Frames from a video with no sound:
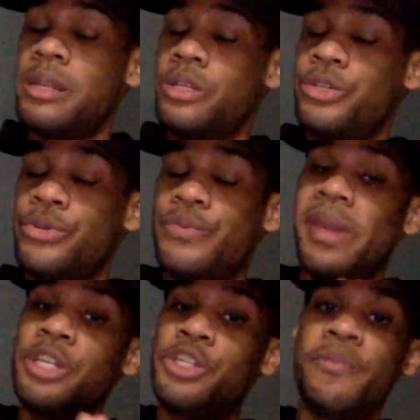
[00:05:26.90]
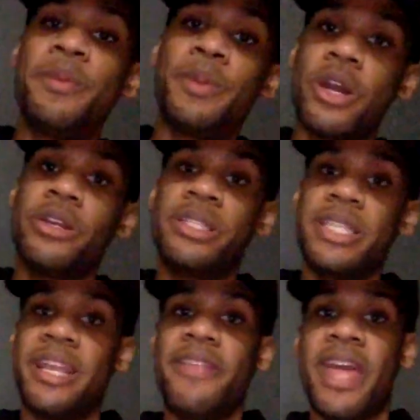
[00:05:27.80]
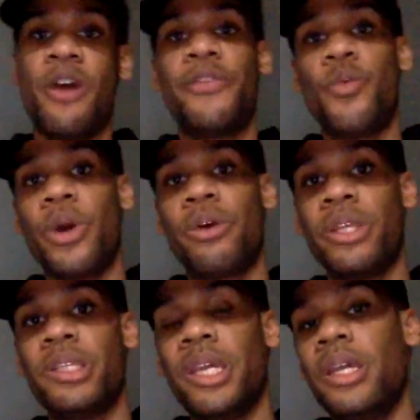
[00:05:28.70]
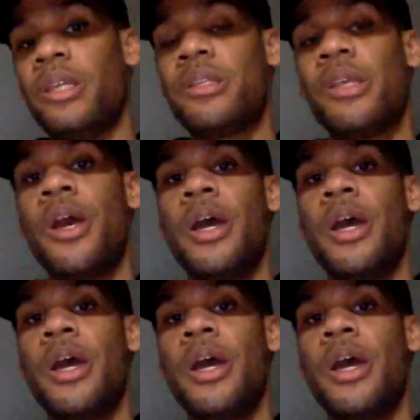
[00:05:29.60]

to make sure people are understanding that health and wellness is